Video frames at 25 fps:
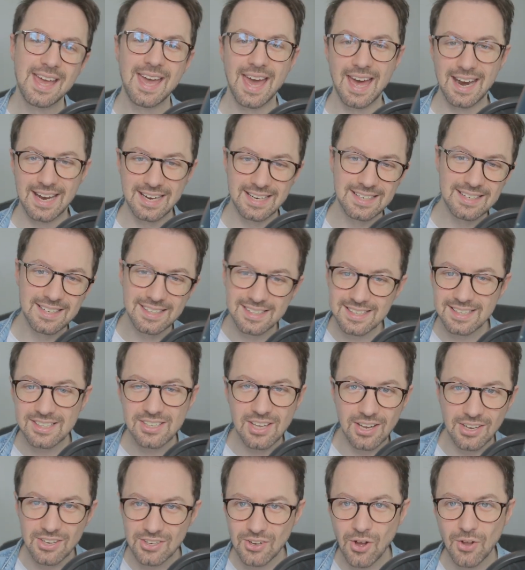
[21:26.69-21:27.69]
And
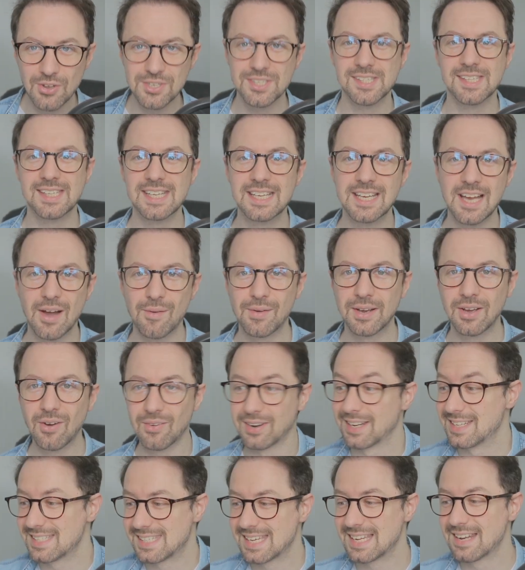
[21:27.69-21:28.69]
then constantly going
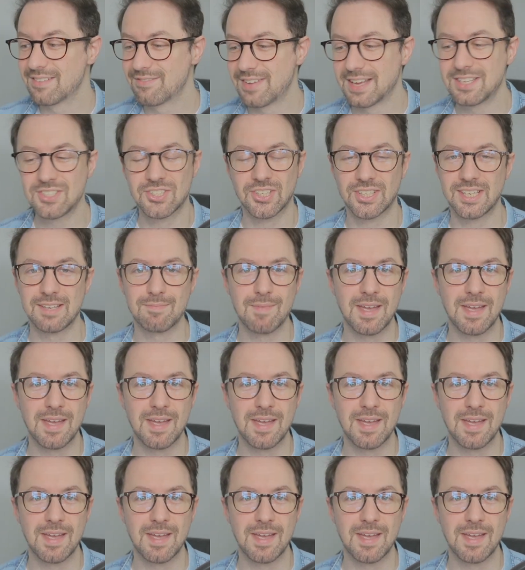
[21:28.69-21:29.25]
on until eventually,